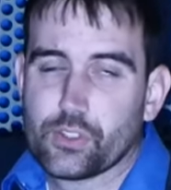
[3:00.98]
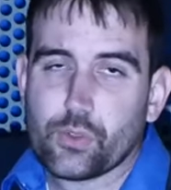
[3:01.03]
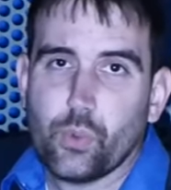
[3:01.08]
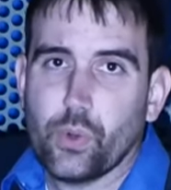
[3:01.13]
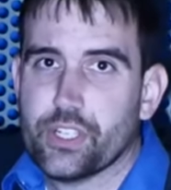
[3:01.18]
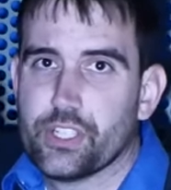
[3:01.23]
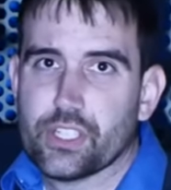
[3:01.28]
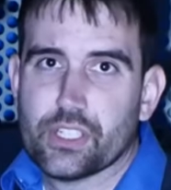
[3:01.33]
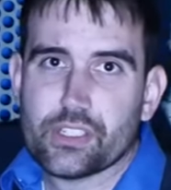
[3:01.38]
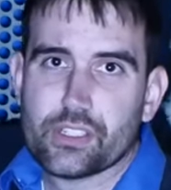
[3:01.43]

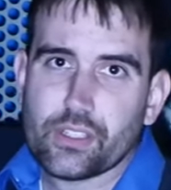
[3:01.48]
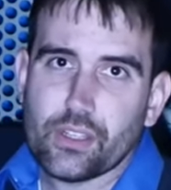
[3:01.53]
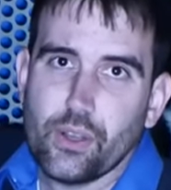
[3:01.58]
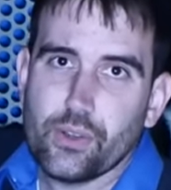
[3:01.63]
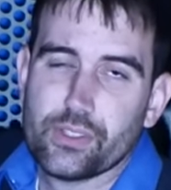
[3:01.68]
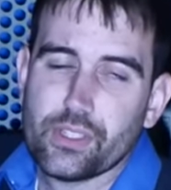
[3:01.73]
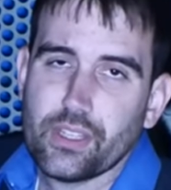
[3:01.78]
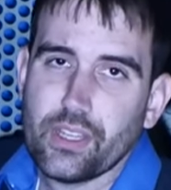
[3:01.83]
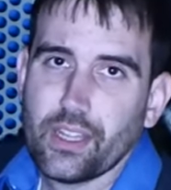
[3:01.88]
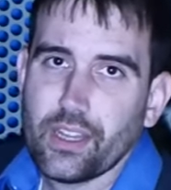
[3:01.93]
switch is
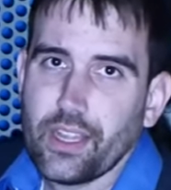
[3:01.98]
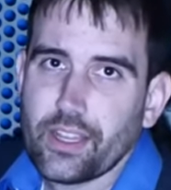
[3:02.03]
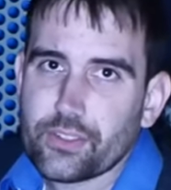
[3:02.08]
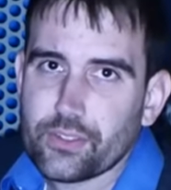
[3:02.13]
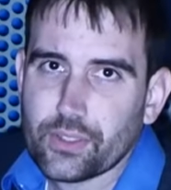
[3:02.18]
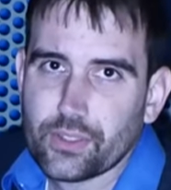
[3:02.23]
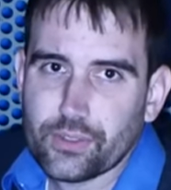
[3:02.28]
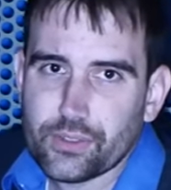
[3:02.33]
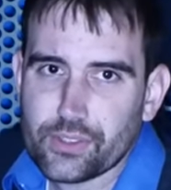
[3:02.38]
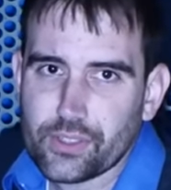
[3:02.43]
closing the
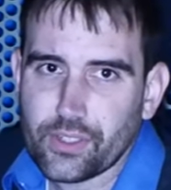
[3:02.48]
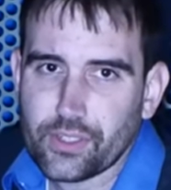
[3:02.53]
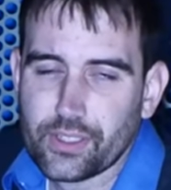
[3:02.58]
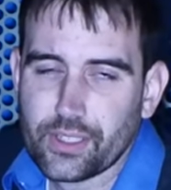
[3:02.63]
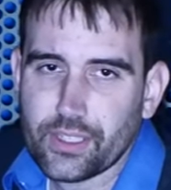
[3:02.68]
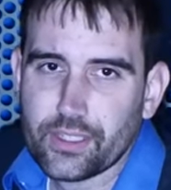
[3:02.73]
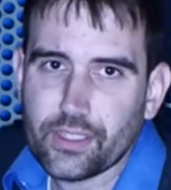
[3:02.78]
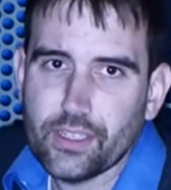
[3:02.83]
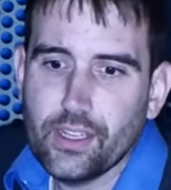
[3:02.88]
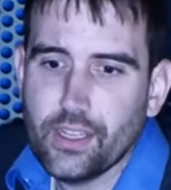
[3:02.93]
electrical
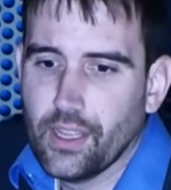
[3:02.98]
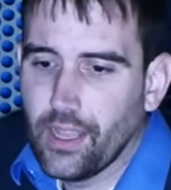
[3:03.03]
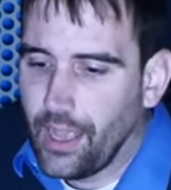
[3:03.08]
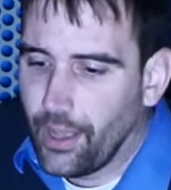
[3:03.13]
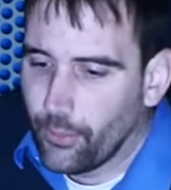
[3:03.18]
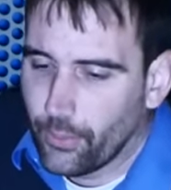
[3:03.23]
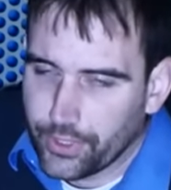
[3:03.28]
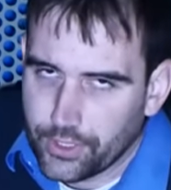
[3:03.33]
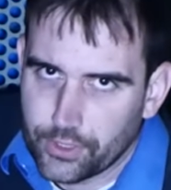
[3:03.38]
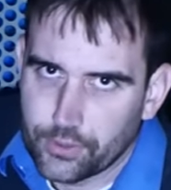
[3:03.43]
circuit.
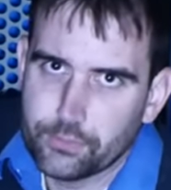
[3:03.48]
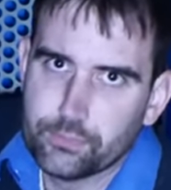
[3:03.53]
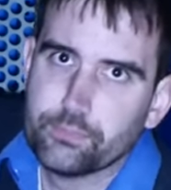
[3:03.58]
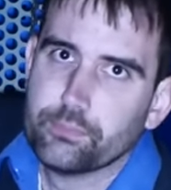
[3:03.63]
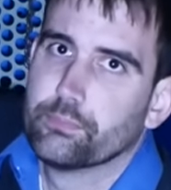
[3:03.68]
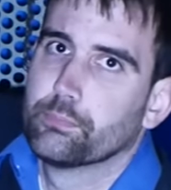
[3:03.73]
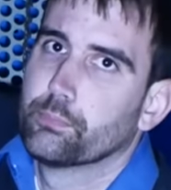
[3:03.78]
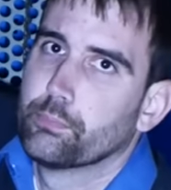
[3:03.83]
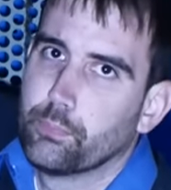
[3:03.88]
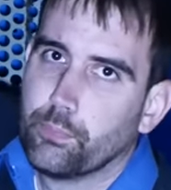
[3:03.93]
And when you
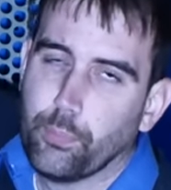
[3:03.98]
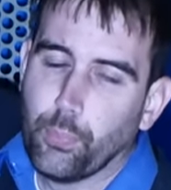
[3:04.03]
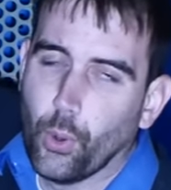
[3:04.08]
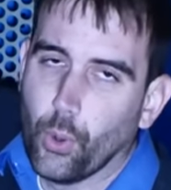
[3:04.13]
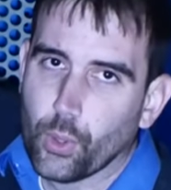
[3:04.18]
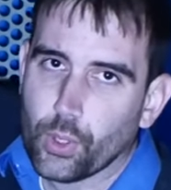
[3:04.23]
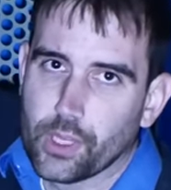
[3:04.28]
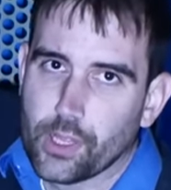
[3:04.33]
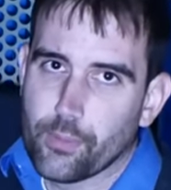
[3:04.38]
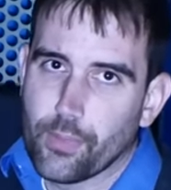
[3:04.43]

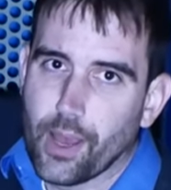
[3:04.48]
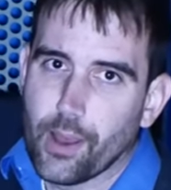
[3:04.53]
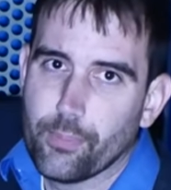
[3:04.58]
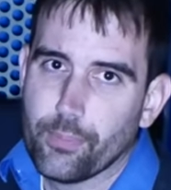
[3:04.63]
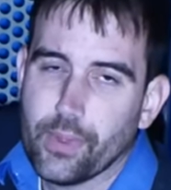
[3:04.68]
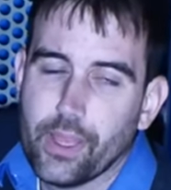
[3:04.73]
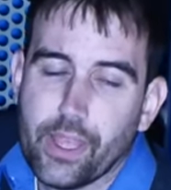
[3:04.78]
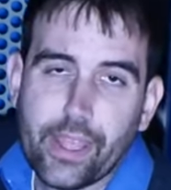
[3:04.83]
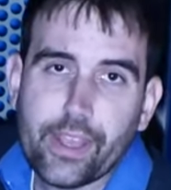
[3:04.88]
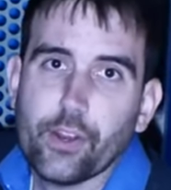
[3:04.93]
pull them
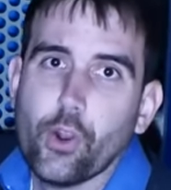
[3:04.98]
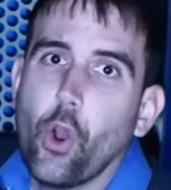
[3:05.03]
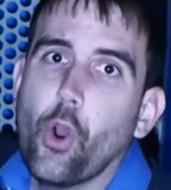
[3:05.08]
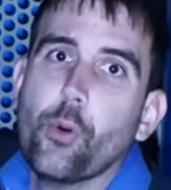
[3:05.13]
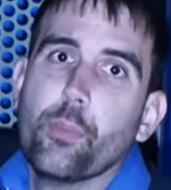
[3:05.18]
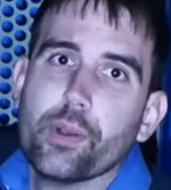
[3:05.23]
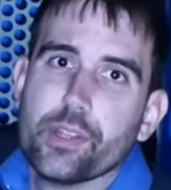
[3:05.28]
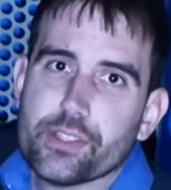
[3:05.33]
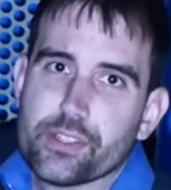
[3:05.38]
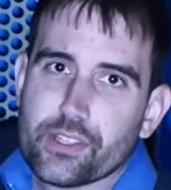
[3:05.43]
up, it
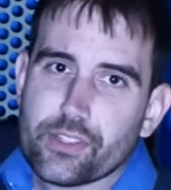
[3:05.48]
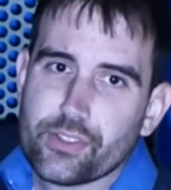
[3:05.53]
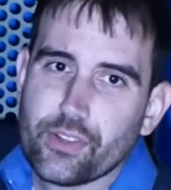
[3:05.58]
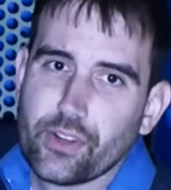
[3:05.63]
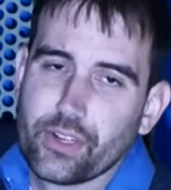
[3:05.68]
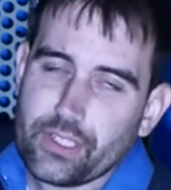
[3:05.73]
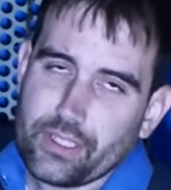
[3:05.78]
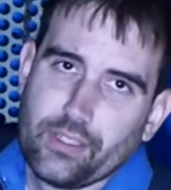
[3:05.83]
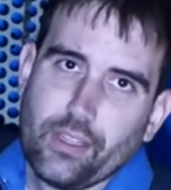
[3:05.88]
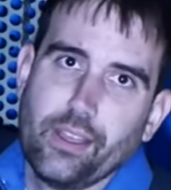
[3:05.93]
opens the
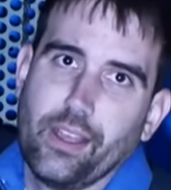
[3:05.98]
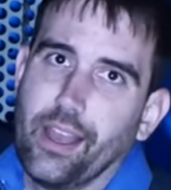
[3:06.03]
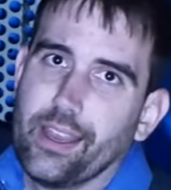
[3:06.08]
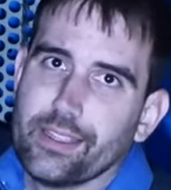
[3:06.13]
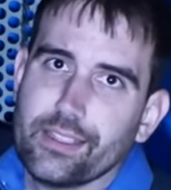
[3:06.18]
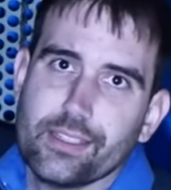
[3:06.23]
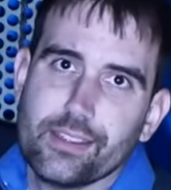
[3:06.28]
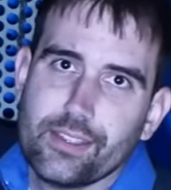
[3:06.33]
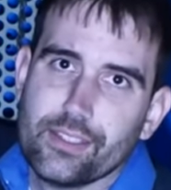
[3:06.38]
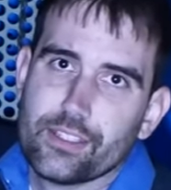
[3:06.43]
circuit,
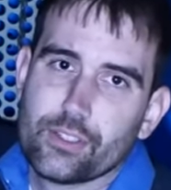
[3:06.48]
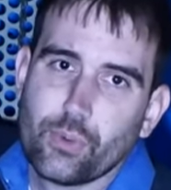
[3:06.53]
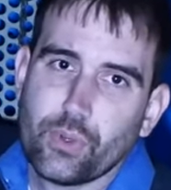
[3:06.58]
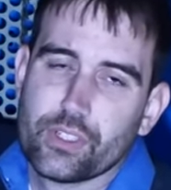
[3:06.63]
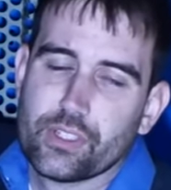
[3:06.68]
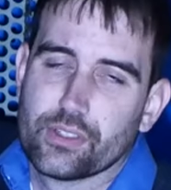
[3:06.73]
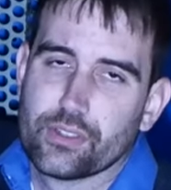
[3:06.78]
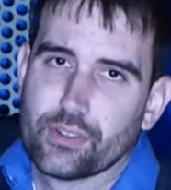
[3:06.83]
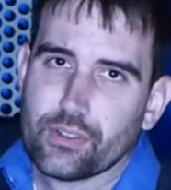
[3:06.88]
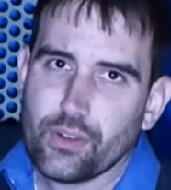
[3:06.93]
i.e., these
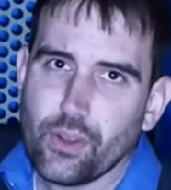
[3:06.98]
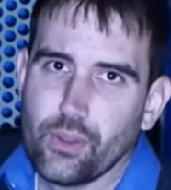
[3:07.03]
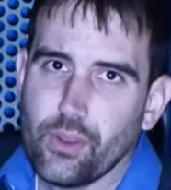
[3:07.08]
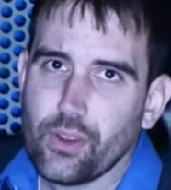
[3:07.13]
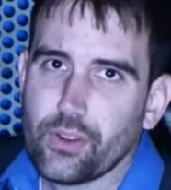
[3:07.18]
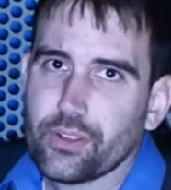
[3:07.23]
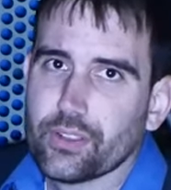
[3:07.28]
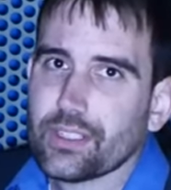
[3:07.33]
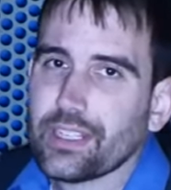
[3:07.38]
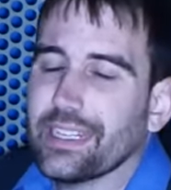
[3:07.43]
switches are no
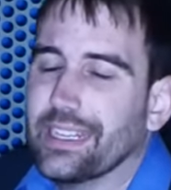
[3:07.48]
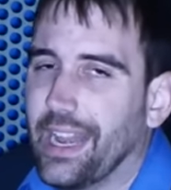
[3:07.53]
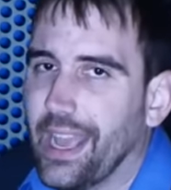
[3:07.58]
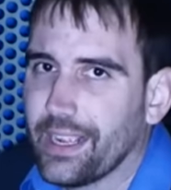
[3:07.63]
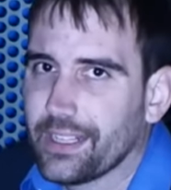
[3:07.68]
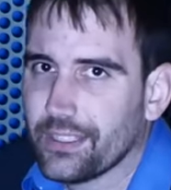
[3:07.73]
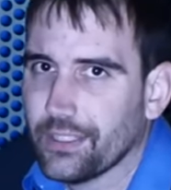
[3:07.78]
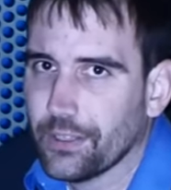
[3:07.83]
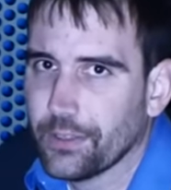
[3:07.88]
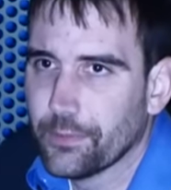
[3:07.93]
longer
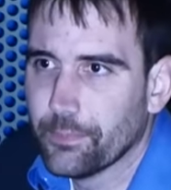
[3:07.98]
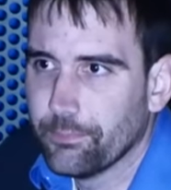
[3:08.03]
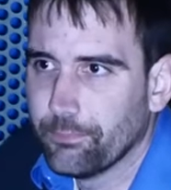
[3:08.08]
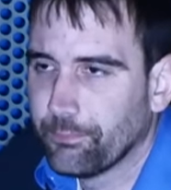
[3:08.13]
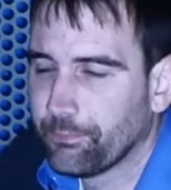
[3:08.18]
connected.